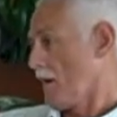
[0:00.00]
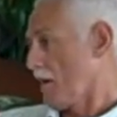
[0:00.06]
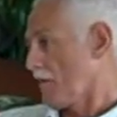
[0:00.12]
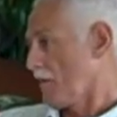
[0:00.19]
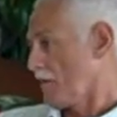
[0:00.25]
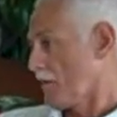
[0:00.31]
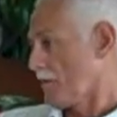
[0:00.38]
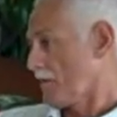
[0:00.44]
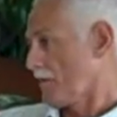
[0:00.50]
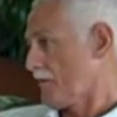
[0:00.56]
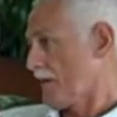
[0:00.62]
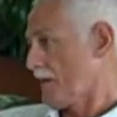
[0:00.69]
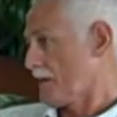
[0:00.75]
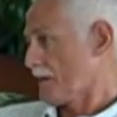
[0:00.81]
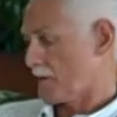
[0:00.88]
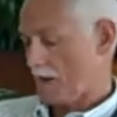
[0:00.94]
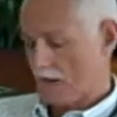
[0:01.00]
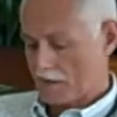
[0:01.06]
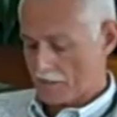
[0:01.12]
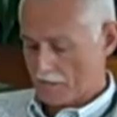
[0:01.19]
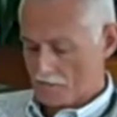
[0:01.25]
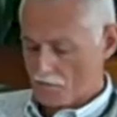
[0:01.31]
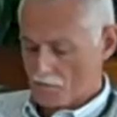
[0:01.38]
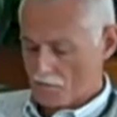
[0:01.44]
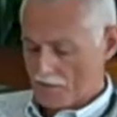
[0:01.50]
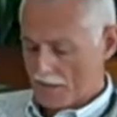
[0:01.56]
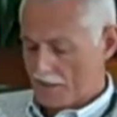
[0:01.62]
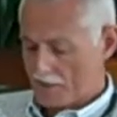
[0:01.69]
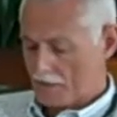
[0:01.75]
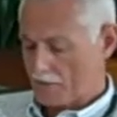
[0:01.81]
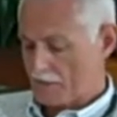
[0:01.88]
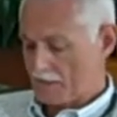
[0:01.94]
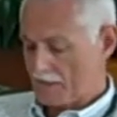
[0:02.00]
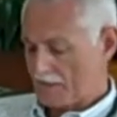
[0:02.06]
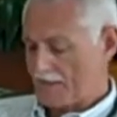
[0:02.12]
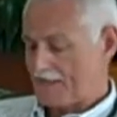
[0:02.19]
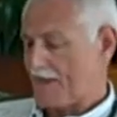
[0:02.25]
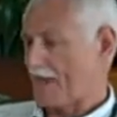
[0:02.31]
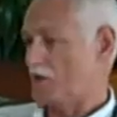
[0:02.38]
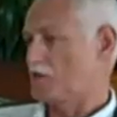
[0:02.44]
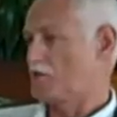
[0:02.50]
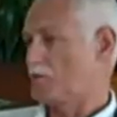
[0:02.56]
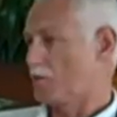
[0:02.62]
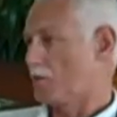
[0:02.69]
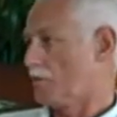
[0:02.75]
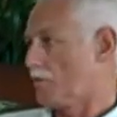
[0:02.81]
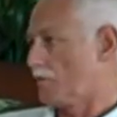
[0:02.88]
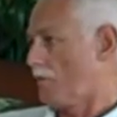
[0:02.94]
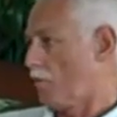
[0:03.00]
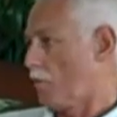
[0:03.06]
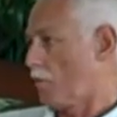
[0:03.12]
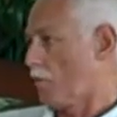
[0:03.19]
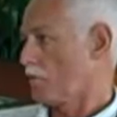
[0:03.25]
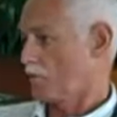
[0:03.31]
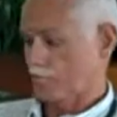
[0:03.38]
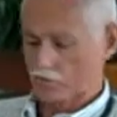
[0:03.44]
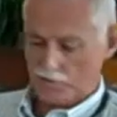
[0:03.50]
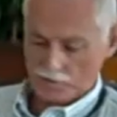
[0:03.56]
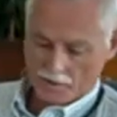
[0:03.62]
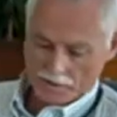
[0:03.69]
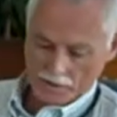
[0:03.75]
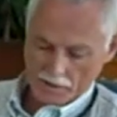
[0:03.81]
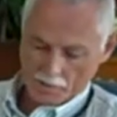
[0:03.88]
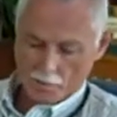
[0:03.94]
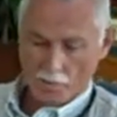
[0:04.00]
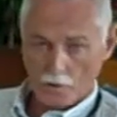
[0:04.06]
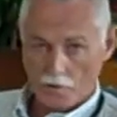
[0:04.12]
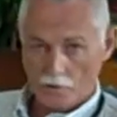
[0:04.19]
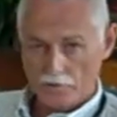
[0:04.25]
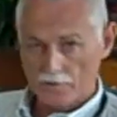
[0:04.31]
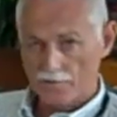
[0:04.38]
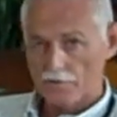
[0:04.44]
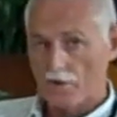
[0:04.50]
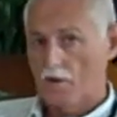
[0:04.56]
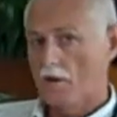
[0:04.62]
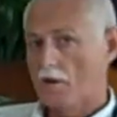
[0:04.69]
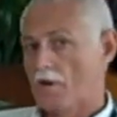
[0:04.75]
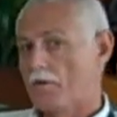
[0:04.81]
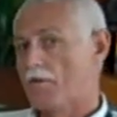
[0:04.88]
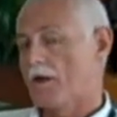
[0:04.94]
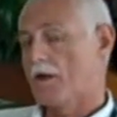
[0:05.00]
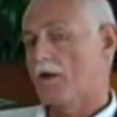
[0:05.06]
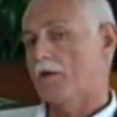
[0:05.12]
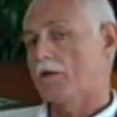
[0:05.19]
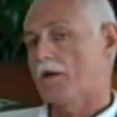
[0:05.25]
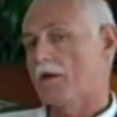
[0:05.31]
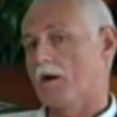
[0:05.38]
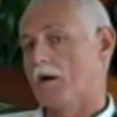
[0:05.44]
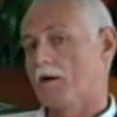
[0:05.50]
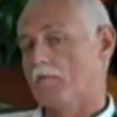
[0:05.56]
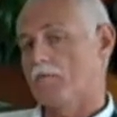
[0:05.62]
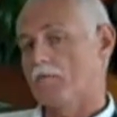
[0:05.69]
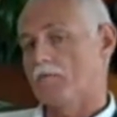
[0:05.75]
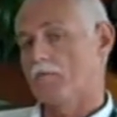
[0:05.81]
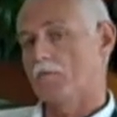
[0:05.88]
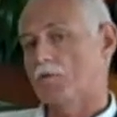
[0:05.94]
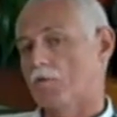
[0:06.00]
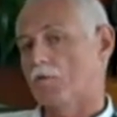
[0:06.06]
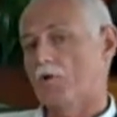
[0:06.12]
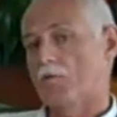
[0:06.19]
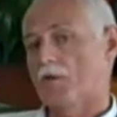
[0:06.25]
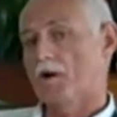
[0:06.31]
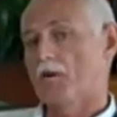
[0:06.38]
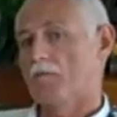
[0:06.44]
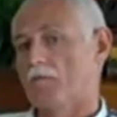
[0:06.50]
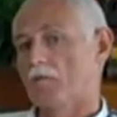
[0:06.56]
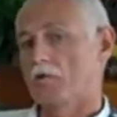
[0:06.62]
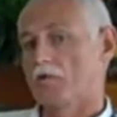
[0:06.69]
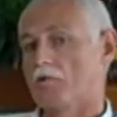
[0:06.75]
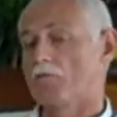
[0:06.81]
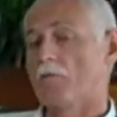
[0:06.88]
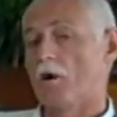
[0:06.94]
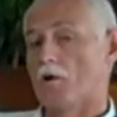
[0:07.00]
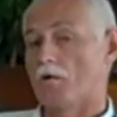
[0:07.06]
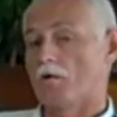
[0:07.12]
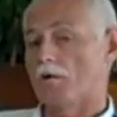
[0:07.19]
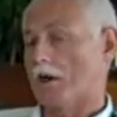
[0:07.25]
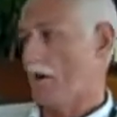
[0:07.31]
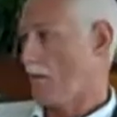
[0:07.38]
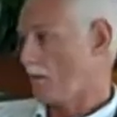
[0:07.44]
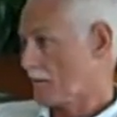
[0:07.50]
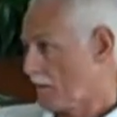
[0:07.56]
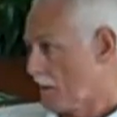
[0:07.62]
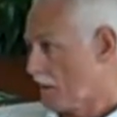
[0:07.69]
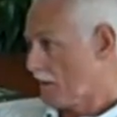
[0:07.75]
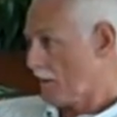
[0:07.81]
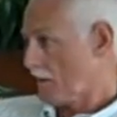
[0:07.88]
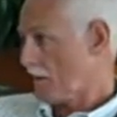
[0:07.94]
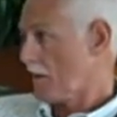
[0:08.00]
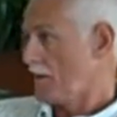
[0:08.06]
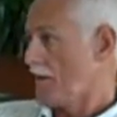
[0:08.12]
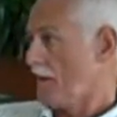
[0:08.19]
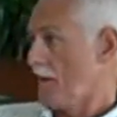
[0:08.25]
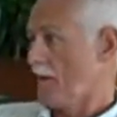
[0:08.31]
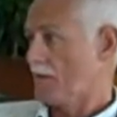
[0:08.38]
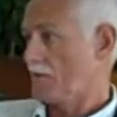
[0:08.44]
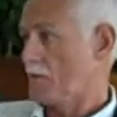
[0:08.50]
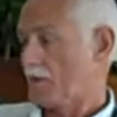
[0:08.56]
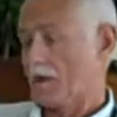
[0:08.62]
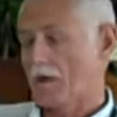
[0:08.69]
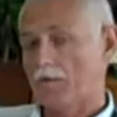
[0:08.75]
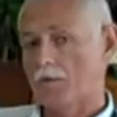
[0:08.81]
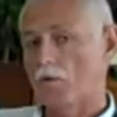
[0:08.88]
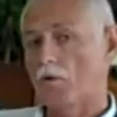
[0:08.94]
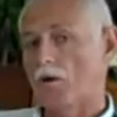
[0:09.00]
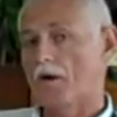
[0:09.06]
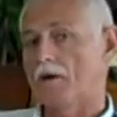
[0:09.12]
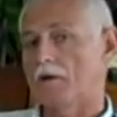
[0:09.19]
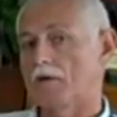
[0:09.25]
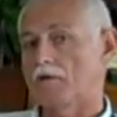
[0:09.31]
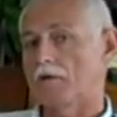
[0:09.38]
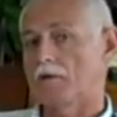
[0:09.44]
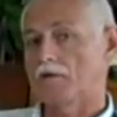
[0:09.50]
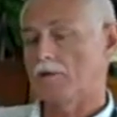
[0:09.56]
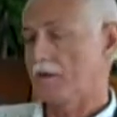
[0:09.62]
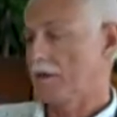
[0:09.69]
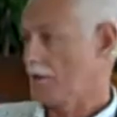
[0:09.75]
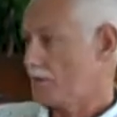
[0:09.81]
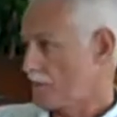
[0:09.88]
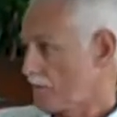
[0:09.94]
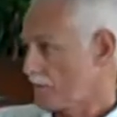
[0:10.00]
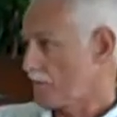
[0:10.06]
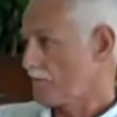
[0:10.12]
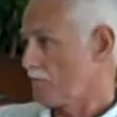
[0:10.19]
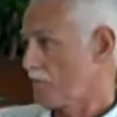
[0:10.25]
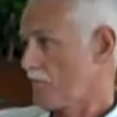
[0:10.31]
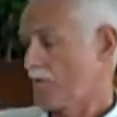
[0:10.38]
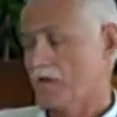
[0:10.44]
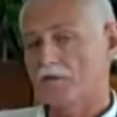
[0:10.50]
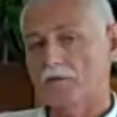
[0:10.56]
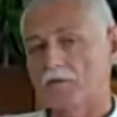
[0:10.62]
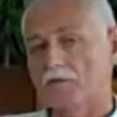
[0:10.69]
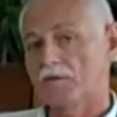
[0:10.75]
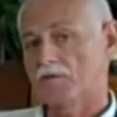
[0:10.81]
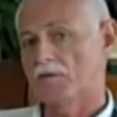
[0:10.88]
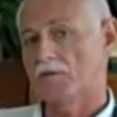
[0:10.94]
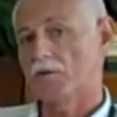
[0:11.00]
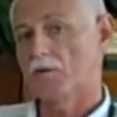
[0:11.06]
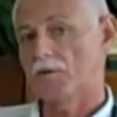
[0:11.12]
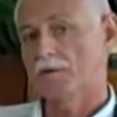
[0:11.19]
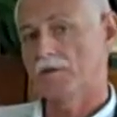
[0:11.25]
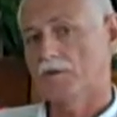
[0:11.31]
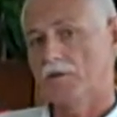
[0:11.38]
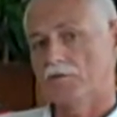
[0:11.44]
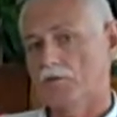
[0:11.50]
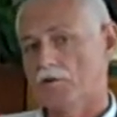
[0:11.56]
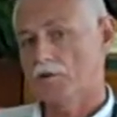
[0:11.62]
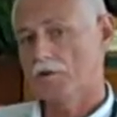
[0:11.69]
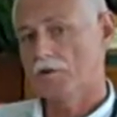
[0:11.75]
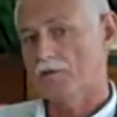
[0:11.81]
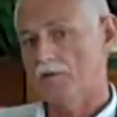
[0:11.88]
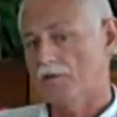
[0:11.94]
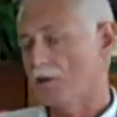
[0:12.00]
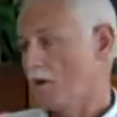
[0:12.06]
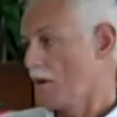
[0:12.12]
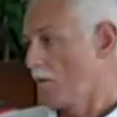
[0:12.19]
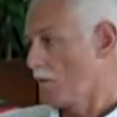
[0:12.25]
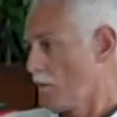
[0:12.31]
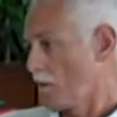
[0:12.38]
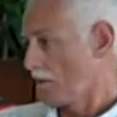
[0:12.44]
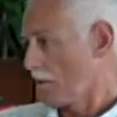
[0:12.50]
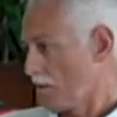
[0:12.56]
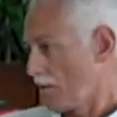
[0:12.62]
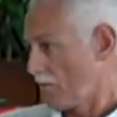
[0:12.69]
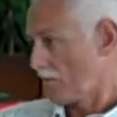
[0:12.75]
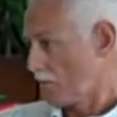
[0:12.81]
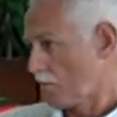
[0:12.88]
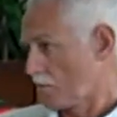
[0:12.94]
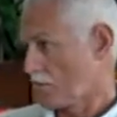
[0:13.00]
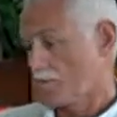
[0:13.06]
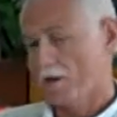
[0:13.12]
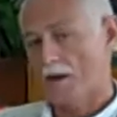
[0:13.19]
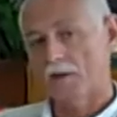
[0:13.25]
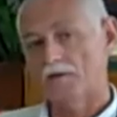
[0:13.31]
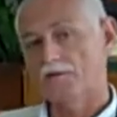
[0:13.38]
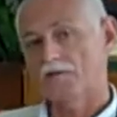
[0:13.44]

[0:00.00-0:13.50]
is the fact that you may be ineligible for student awards that talk about good moral character. And that has become quite contentious, and we've had some disappointed students when they've talked about